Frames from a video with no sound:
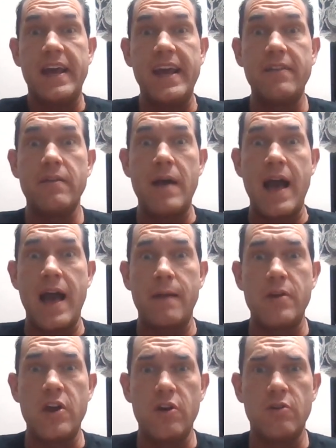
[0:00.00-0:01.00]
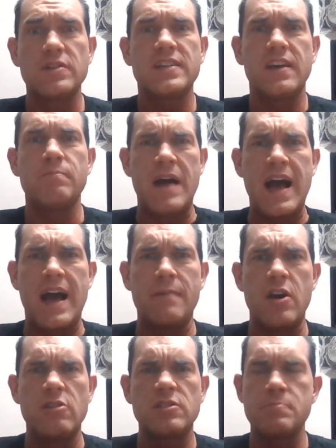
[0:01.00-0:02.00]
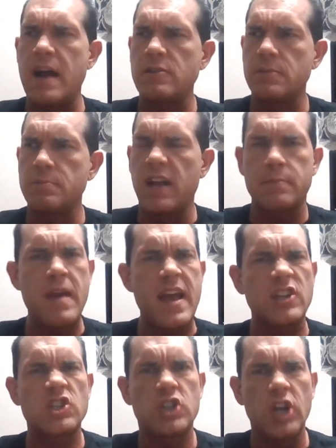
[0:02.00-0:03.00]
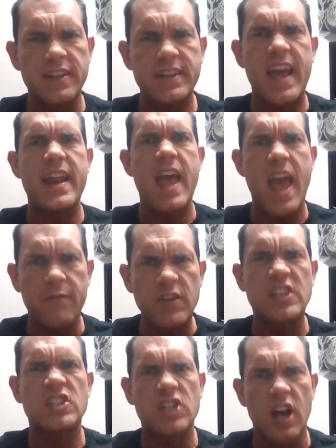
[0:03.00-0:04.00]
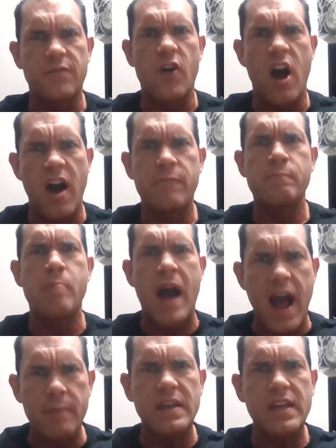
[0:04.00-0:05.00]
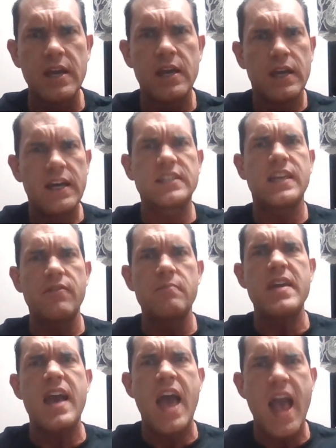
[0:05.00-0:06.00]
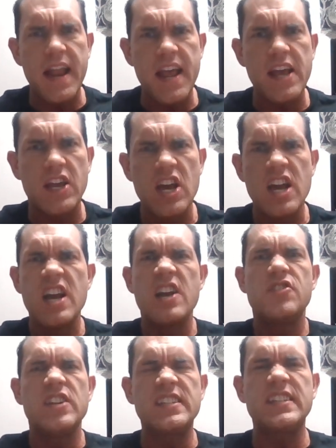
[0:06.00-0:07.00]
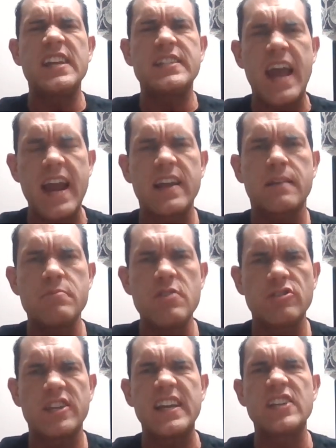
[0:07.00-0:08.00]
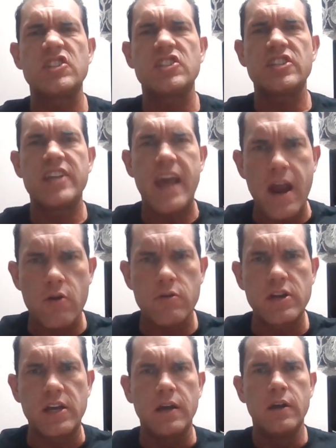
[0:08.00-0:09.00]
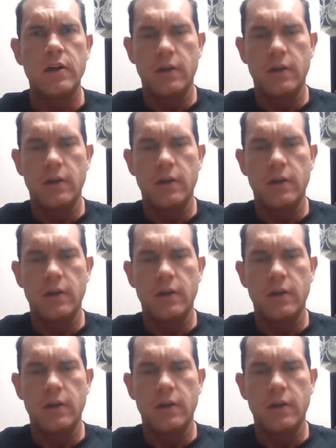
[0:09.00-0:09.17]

Even mom knew. See, if mom knows, mom should be like, man, shut that heavy stuff off, Bobby. It's giving me a headache. This satanic music is scary.